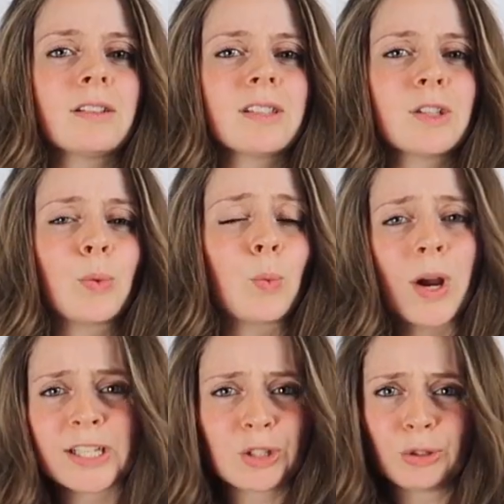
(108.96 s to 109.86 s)
asked,
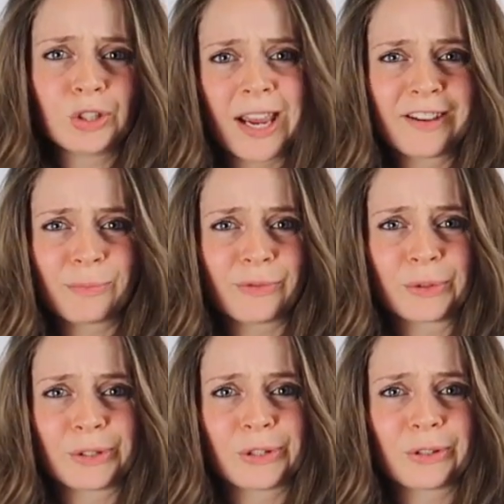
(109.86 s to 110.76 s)
why didn't you shave
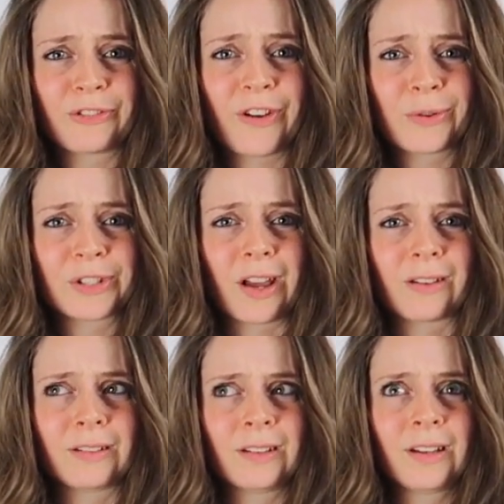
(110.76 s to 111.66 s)
before you took the photo?